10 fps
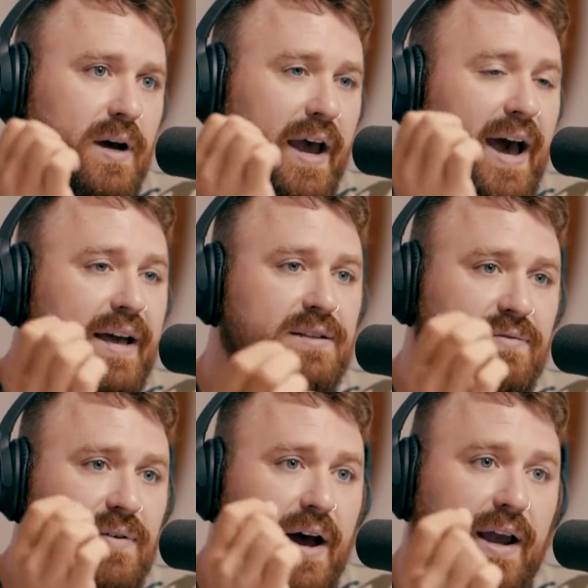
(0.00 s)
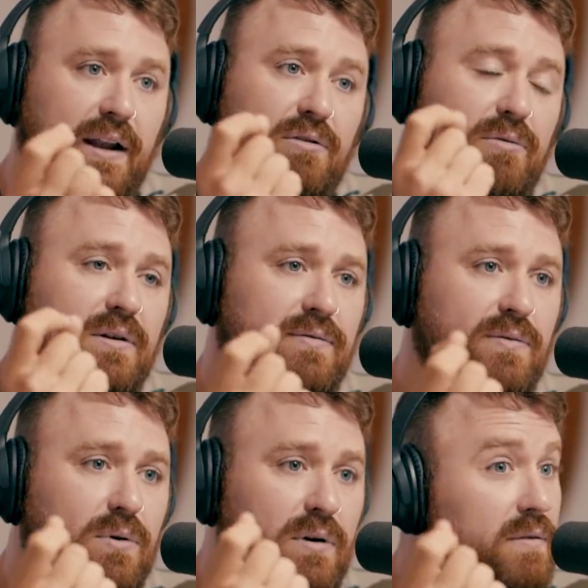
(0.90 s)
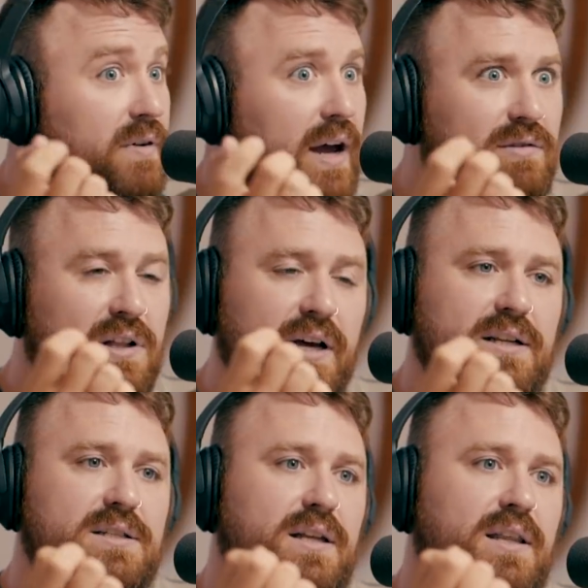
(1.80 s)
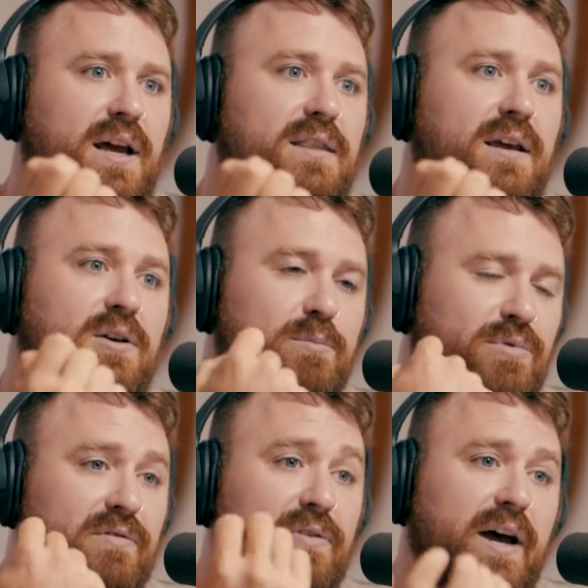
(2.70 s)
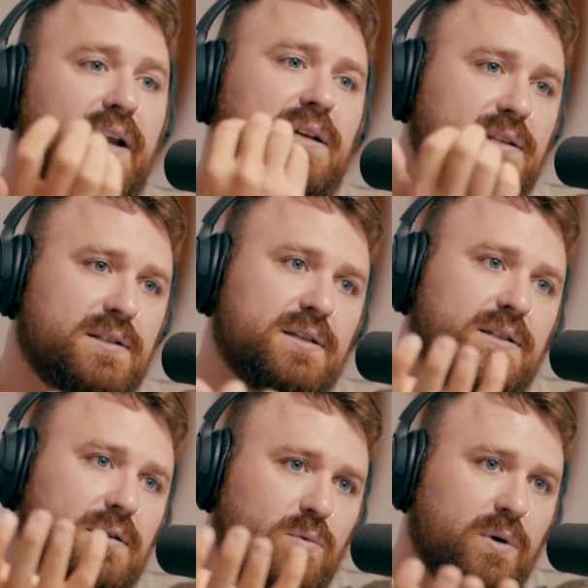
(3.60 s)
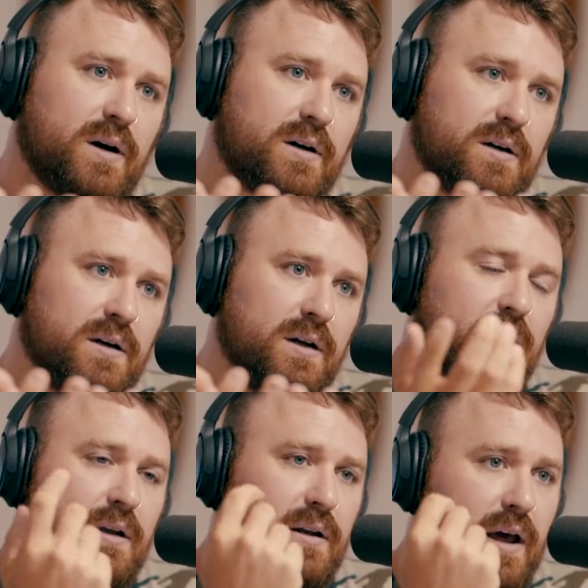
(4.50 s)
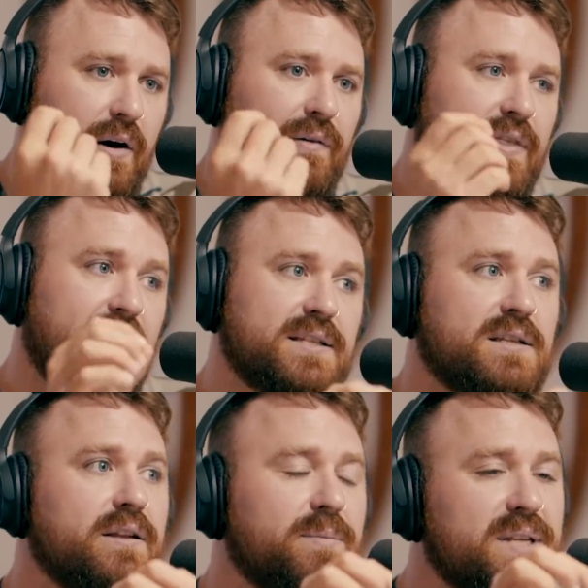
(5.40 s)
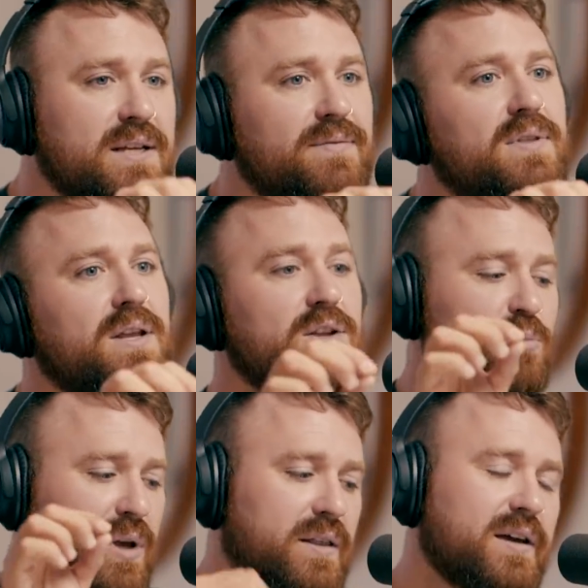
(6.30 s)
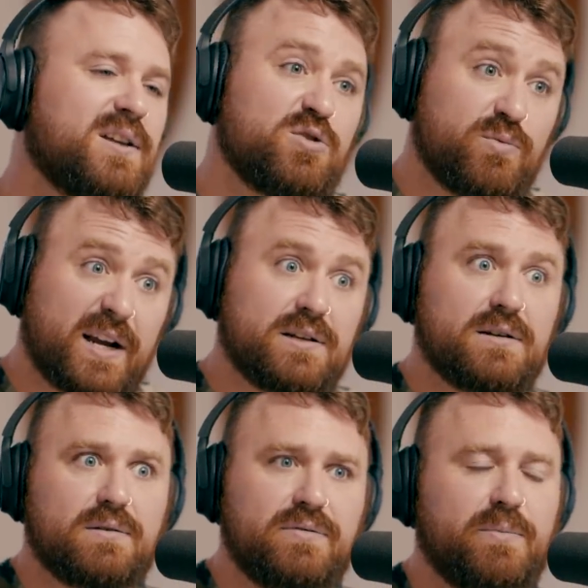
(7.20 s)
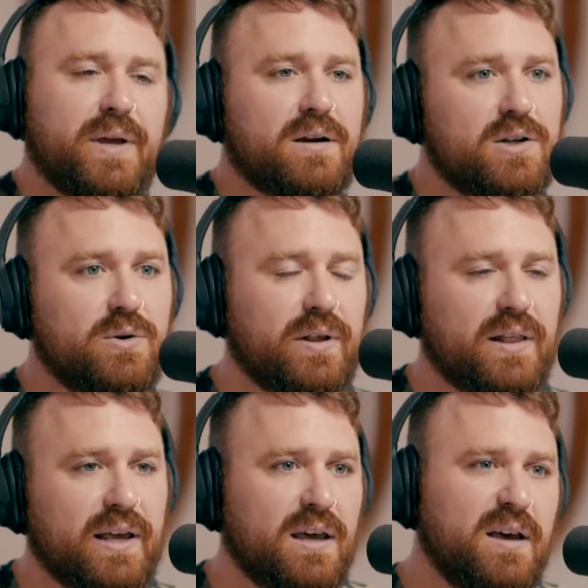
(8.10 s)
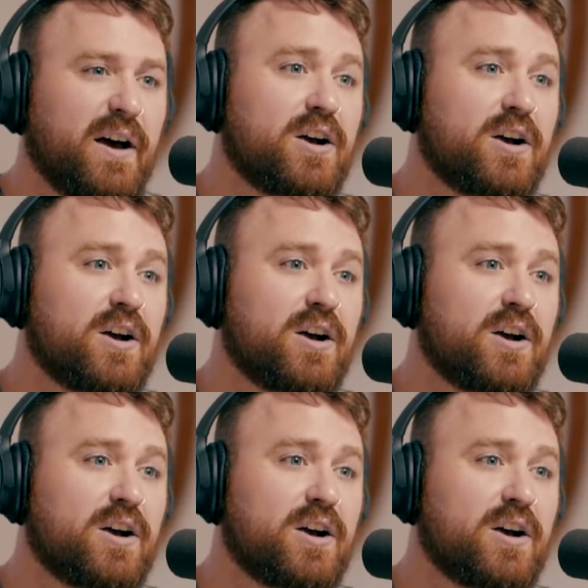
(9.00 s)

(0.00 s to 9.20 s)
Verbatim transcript: I had to find three to four or five clients like that that could provide consistent work. Now, that's a little bit different than you being like a director or filmmaker doing like a